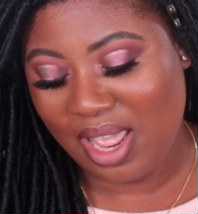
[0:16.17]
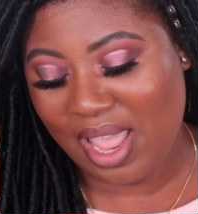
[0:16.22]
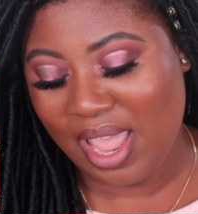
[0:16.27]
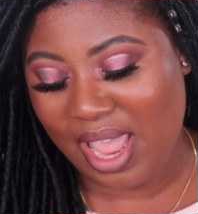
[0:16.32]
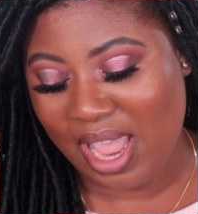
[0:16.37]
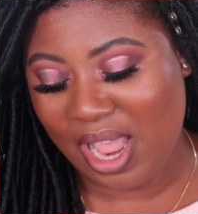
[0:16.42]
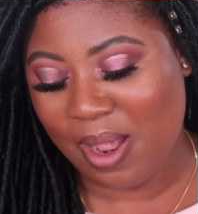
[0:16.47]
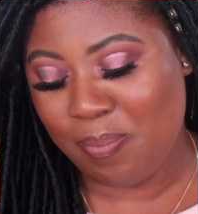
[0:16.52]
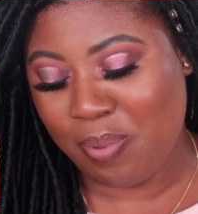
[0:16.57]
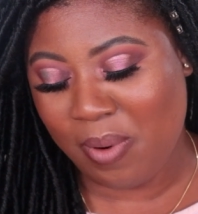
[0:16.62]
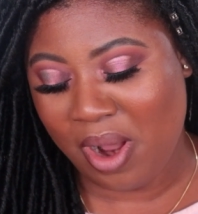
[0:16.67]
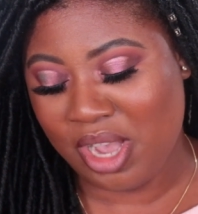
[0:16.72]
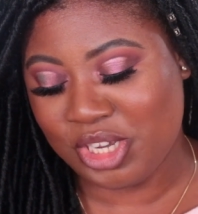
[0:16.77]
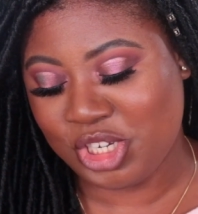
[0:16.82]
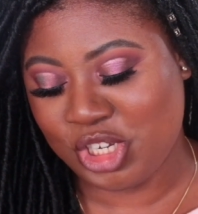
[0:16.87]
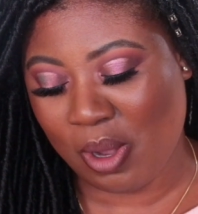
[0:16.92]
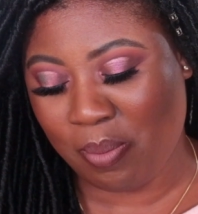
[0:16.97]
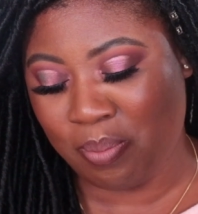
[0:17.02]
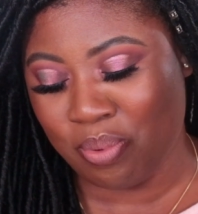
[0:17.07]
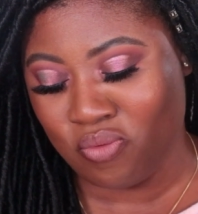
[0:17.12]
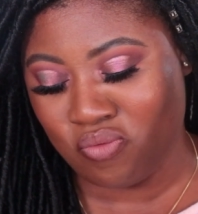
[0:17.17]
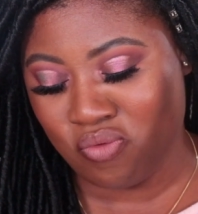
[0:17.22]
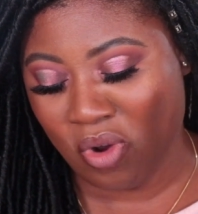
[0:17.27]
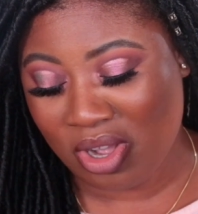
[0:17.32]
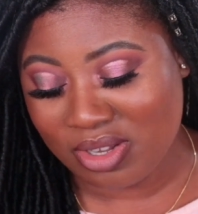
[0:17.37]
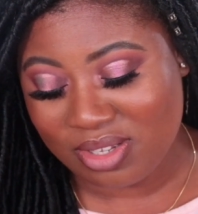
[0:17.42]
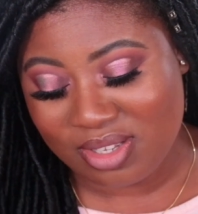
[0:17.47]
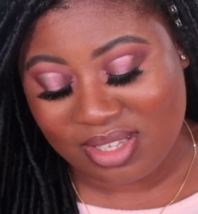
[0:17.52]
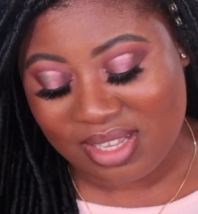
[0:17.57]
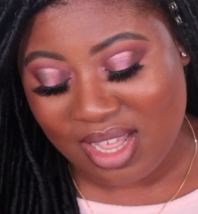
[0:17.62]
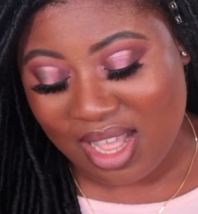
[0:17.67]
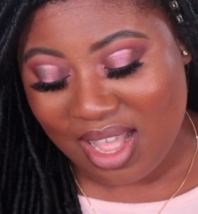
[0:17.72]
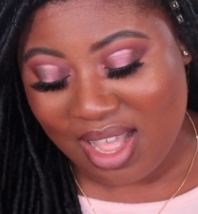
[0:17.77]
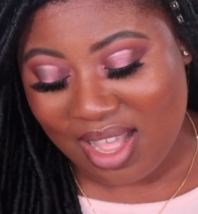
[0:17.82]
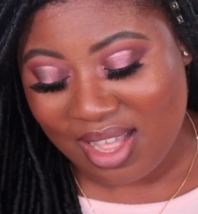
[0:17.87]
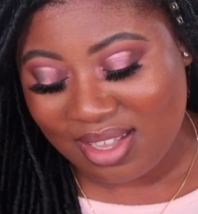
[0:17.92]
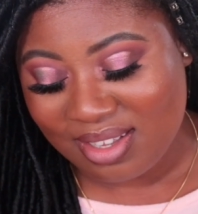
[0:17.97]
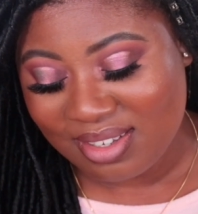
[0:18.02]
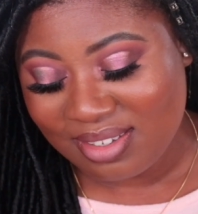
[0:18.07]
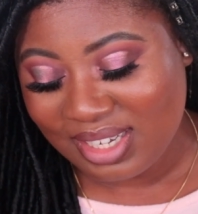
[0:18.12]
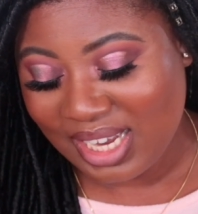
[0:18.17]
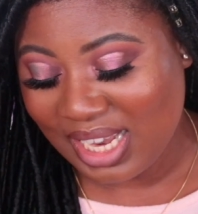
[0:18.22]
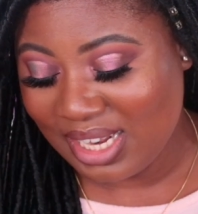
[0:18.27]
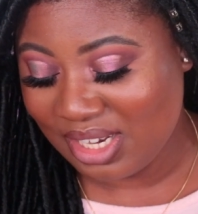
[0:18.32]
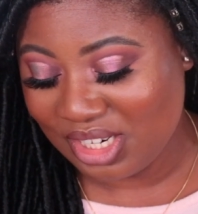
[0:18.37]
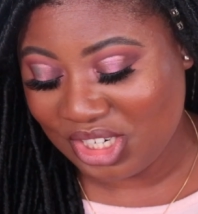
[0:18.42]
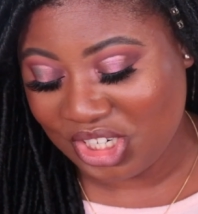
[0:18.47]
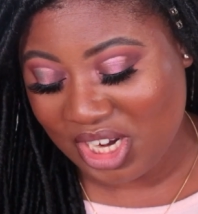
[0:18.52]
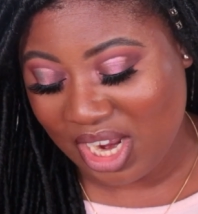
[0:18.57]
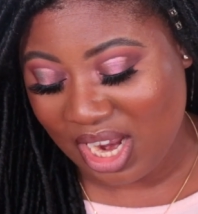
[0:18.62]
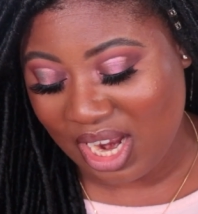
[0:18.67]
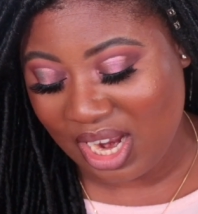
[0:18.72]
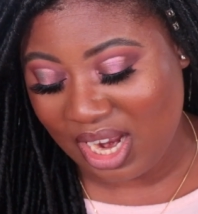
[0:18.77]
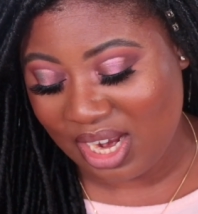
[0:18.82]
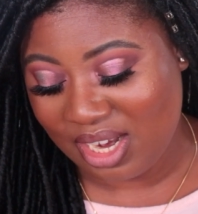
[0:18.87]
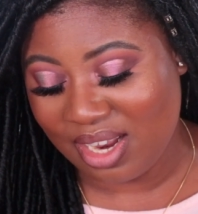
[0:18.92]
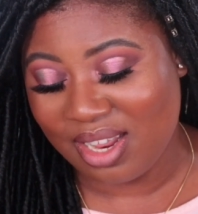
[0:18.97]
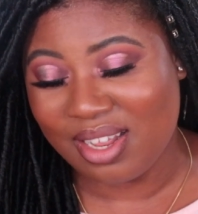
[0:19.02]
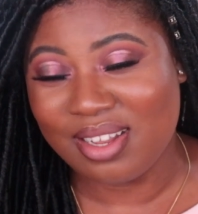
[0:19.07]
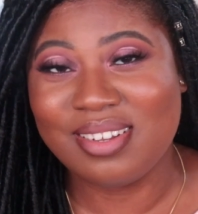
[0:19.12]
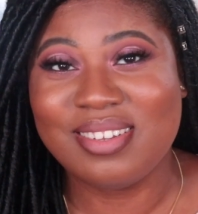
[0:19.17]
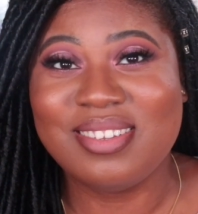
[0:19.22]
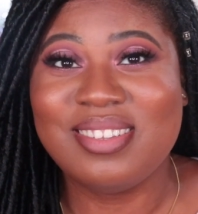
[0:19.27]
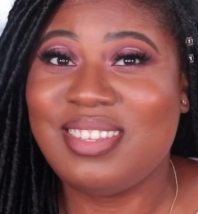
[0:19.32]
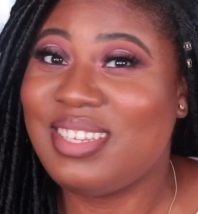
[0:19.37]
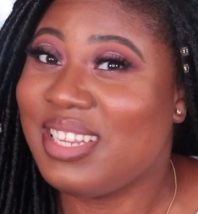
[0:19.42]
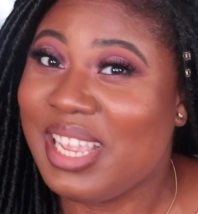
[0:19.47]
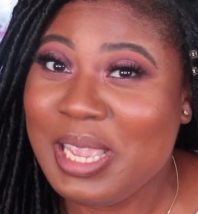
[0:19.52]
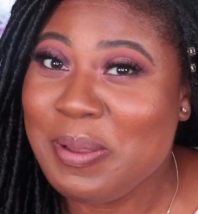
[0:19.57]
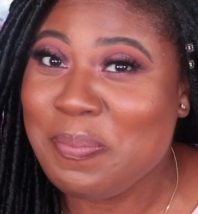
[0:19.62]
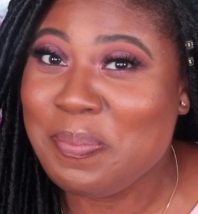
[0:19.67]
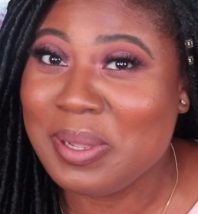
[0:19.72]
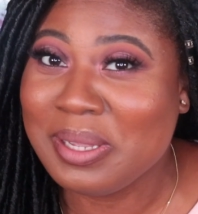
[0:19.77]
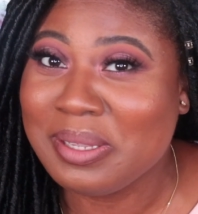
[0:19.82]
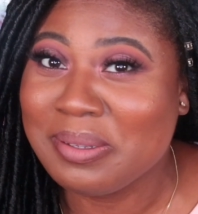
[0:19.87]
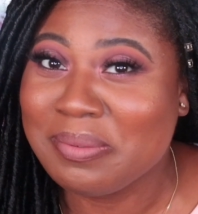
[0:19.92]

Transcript: Airbrush bronzer in the shade Deep.